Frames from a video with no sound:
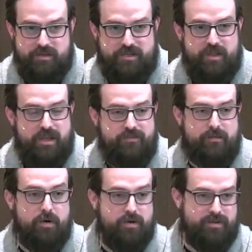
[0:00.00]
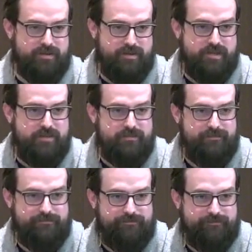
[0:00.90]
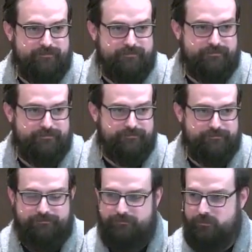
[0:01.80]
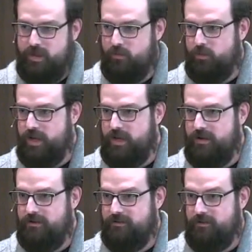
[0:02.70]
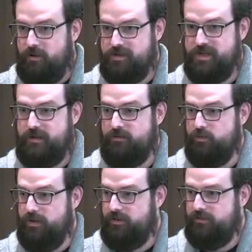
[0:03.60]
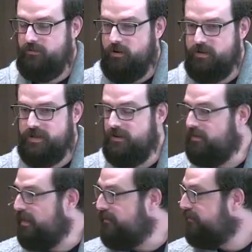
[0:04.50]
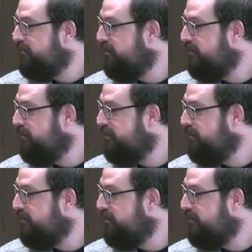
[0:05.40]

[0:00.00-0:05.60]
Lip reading: the heavy burdens that we are saddled with our entire life.